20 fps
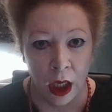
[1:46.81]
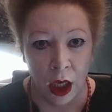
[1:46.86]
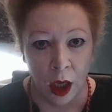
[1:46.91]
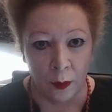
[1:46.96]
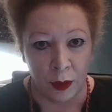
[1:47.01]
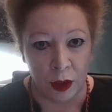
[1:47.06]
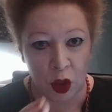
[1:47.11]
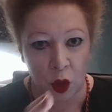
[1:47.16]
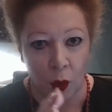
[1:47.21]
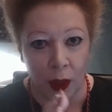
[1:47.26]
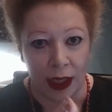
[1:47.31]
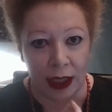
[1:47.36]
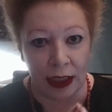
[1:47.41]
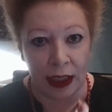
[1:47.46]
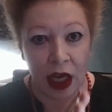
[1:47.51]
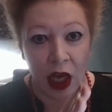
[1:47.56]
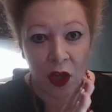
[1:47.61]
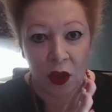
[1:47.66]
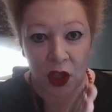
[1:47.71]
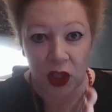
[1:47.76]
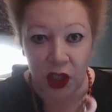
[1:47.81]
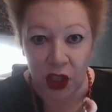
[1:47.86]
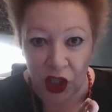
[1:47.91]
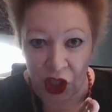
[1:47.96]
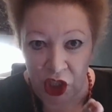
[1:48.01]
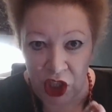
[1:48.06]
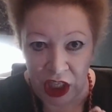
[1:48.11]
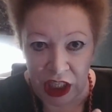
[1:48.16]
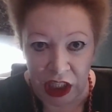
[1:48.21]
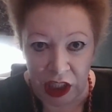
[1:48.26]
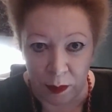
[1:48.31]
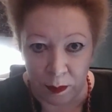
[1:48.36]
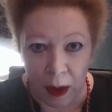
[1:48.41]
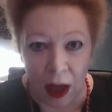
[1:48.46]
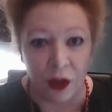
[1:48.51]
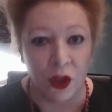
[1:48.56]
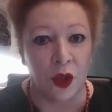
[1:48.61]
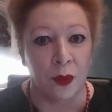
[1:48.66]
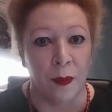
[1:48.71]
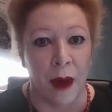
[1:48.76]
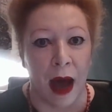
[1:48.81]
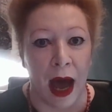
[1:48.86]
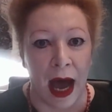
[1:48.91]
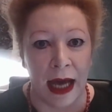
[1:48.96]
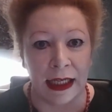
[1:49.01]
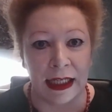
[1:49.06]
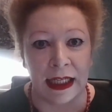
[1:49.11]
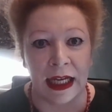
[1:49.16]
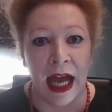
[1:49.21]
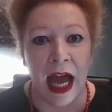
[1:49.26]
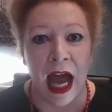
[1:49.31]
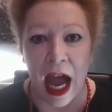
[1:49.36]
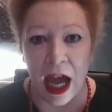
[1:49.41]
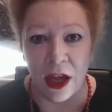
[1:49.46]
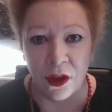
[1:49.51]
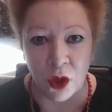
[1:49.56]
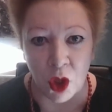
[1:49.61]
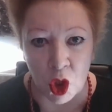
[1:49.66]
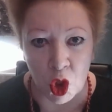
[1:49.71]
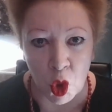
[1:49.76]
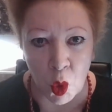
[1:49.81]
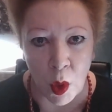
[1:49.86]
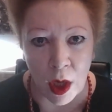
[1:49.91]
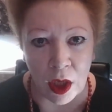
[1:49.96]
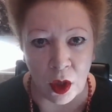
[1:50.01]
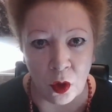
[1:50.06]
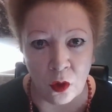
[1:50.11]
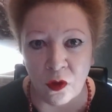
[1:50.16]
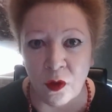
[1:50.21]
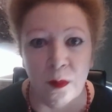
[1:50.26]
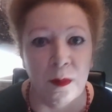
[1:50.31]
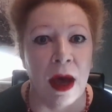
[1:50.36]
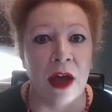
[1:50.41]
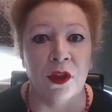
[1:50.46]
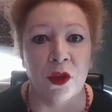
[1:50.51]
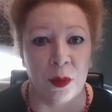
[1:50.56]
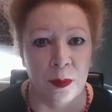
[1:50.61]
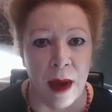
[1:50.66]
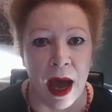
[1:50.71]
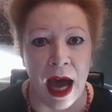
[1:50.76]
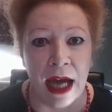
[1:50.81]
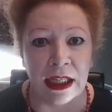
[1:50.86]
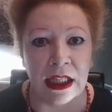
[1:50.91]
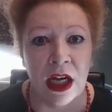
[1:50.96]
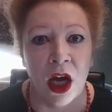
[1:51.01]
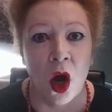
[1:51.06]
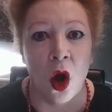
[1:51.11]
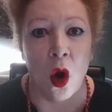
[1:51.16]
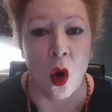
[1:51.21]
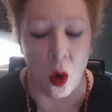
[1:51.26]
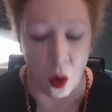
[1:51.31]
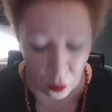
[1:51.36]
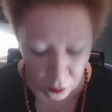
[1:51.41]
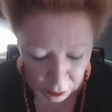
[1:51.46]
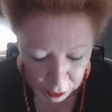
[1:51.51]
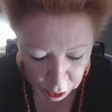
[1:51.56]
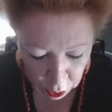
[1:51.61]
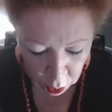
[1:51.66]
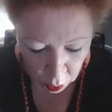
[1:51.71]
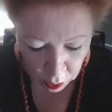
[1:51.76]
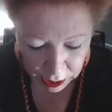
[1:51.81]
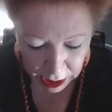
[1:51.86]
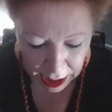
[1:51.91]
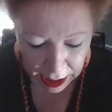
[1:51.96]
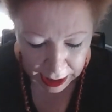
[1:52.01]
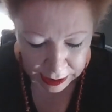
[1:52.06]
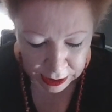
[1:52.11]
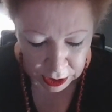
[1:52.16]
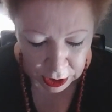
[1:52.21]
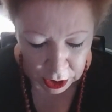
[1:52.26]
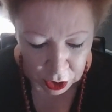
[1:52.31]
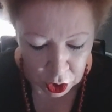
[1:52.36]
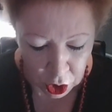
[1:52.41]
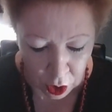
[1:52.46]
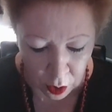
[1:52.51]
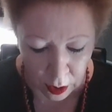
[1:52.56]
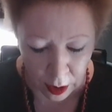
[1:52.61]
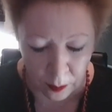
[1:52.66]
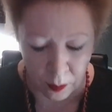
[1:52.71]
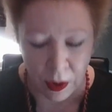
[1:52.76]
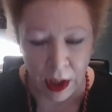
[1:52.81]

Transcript: between the 6-month mark and the 12-month mark of your candidature.